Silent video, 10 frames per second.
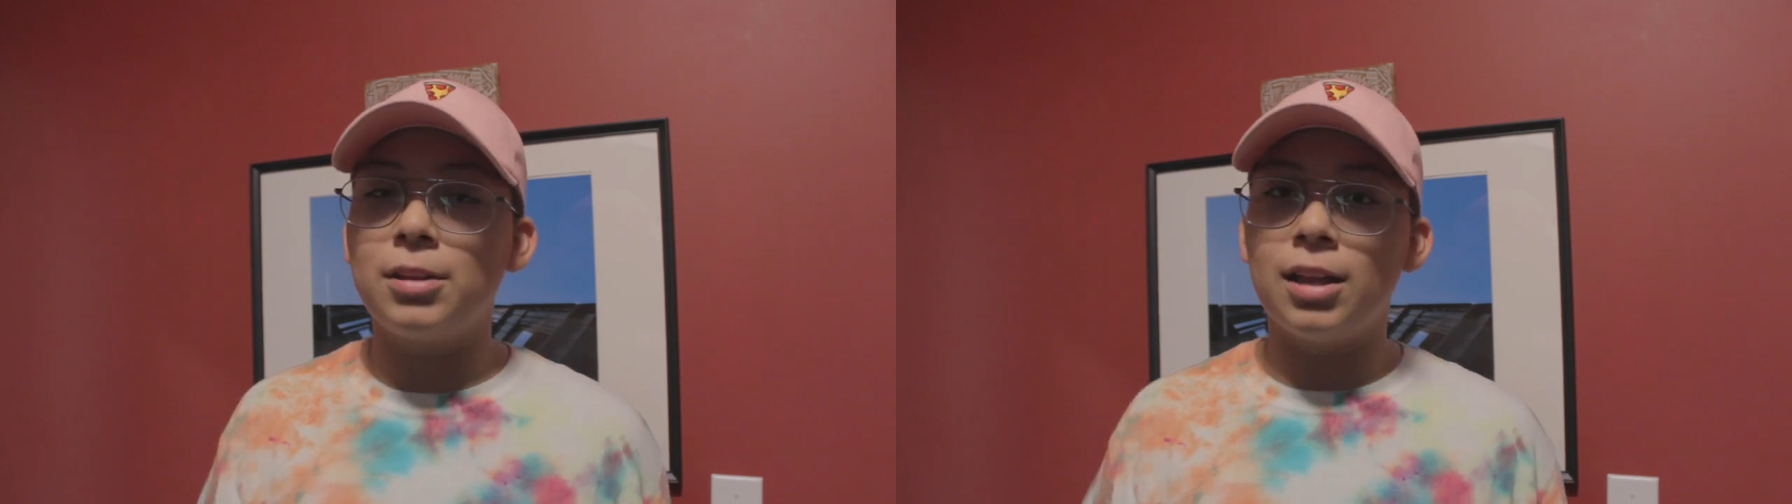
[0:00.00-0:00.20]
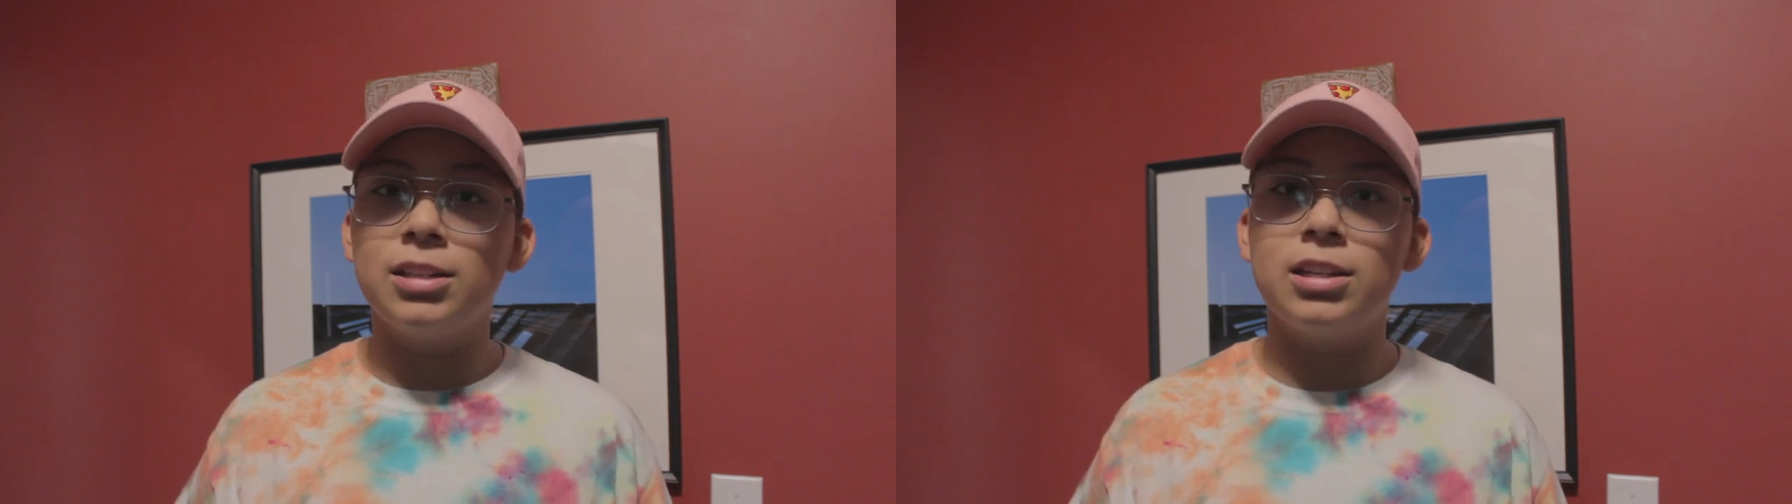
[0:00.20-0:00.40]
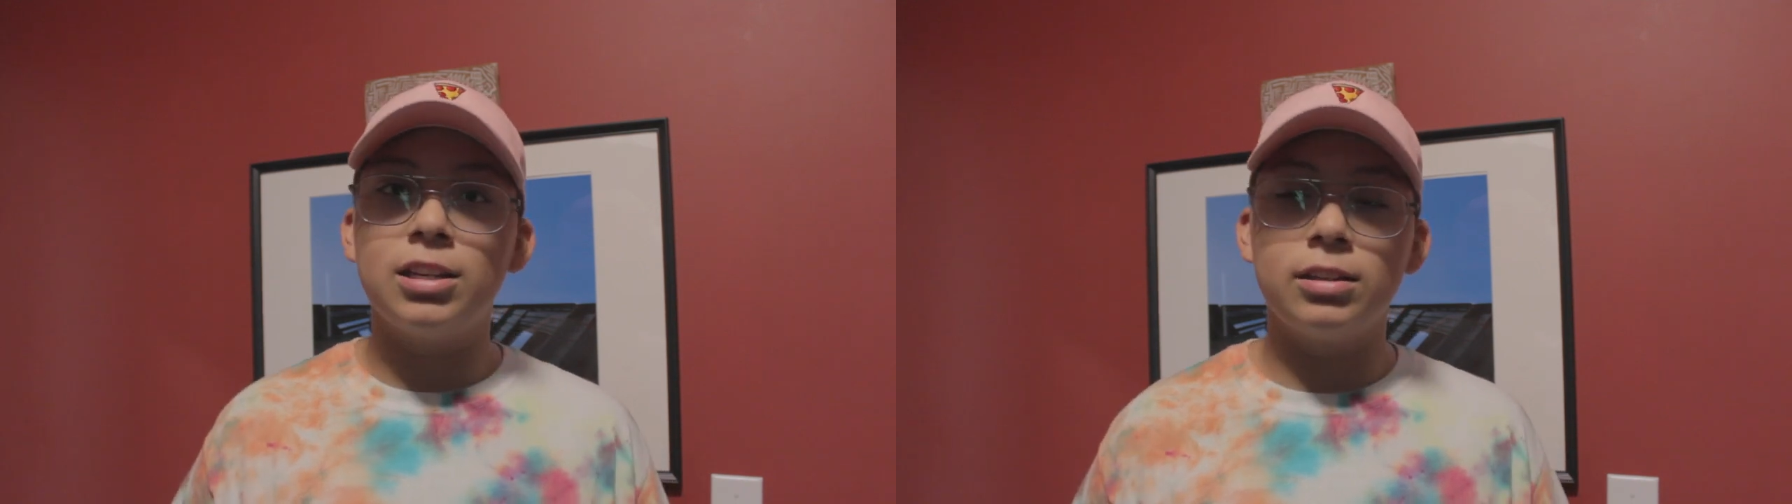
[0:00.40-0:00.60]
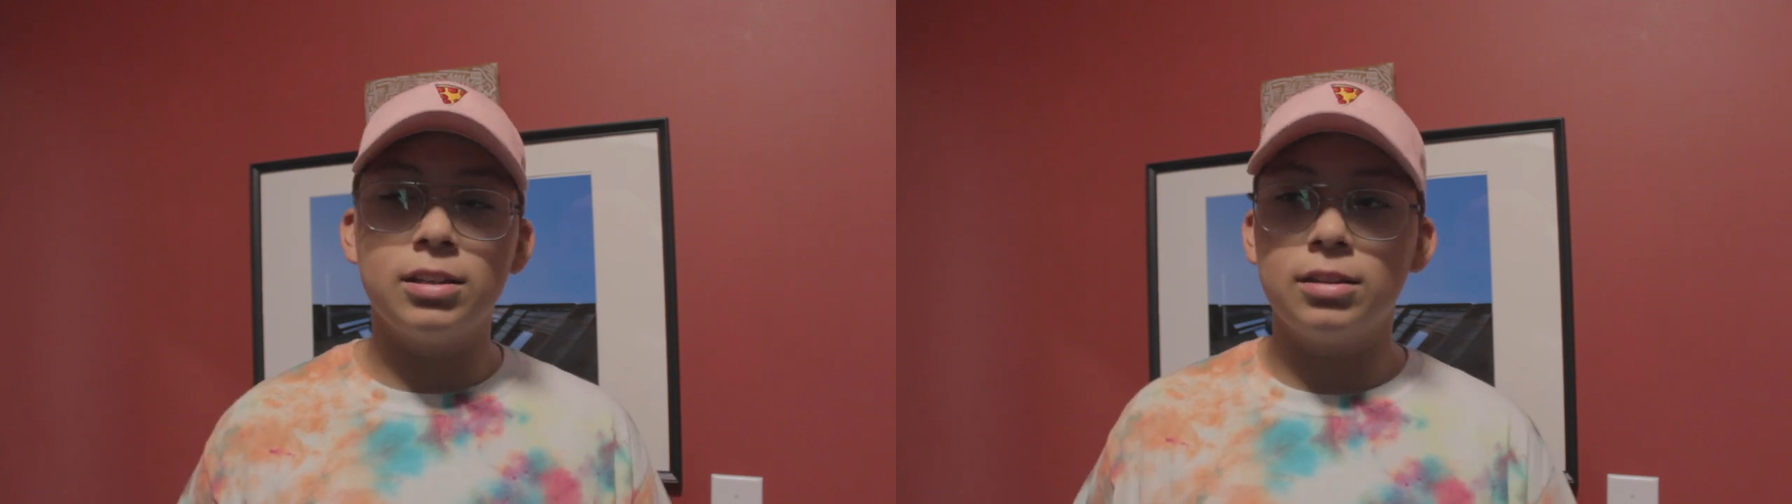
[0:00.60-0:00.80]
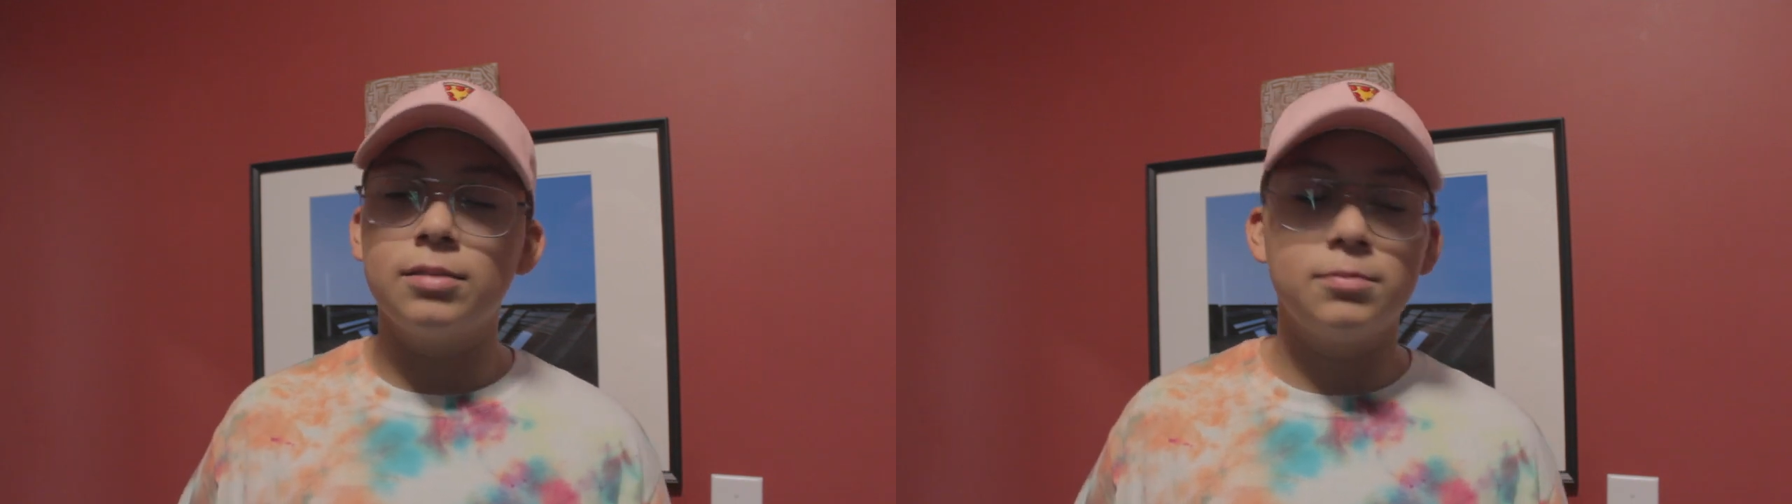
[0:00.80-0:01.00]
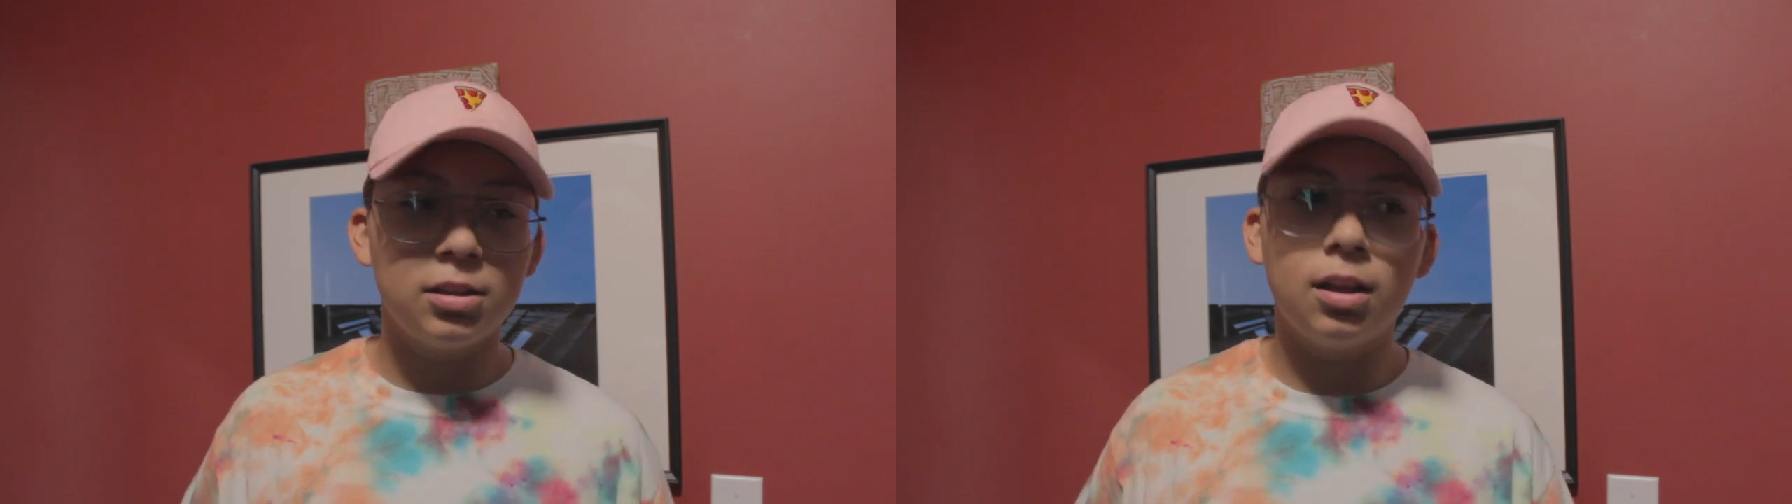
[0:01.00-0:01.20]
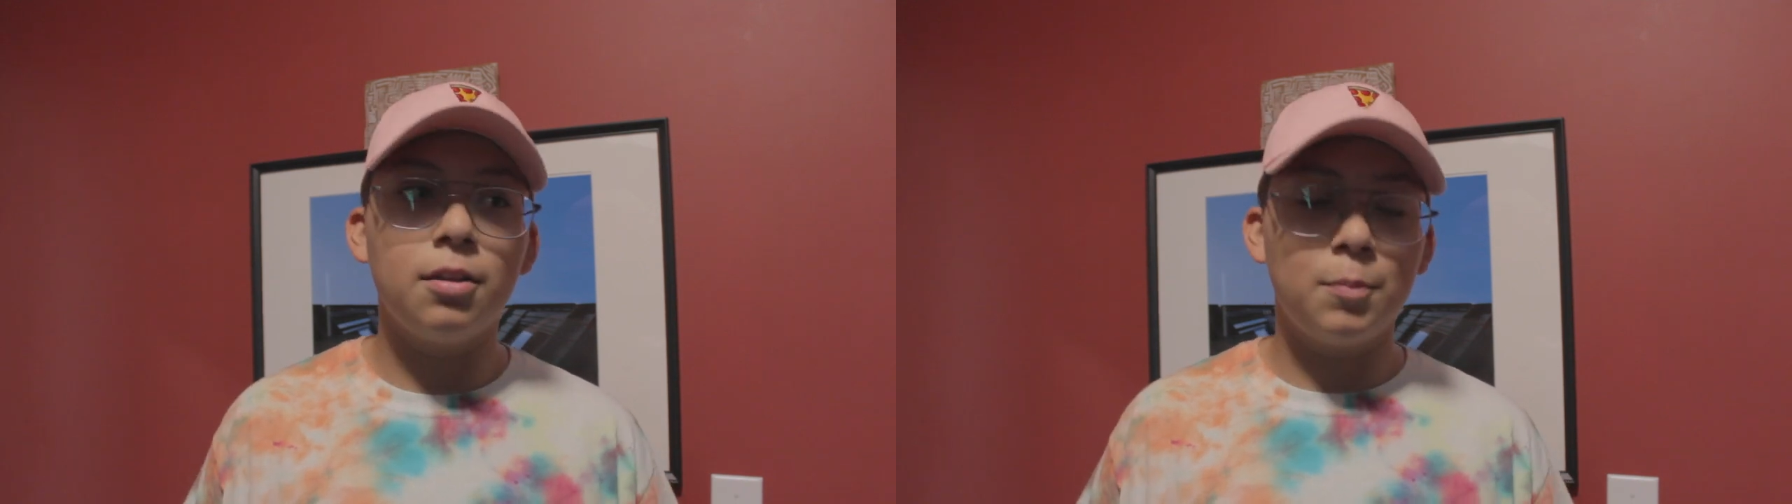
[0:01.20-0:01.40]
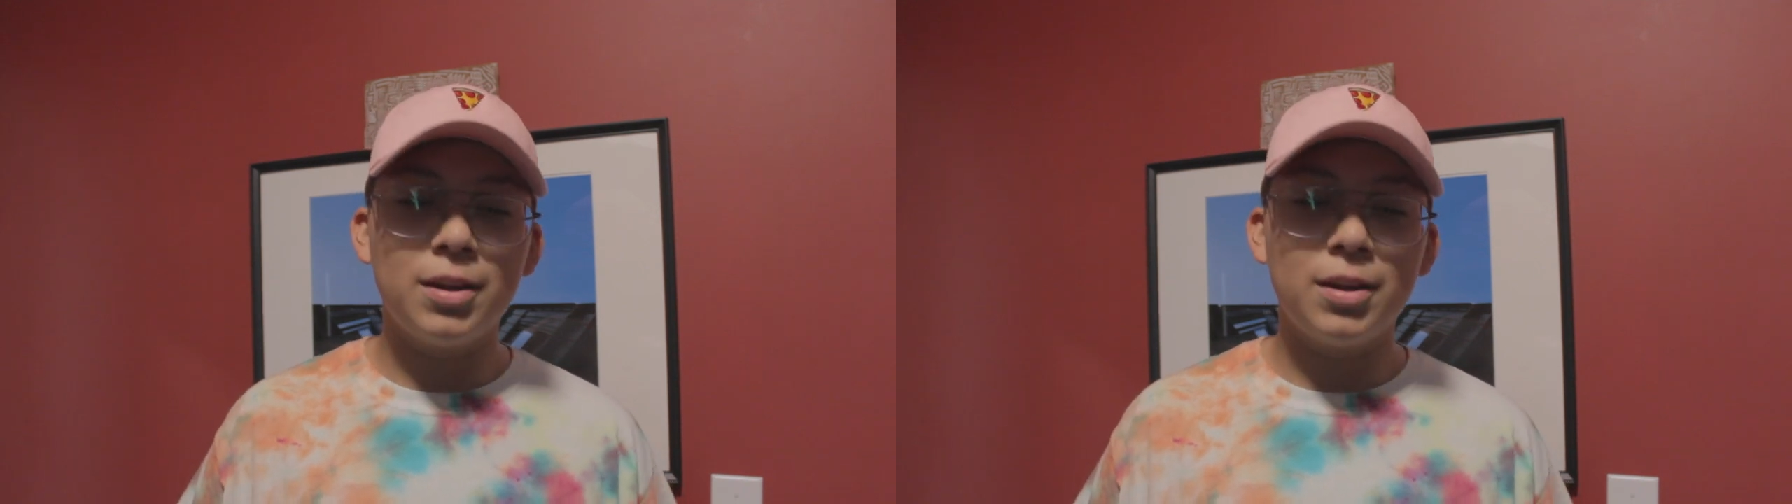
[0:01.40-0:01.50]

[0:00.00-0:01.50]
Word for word: but then the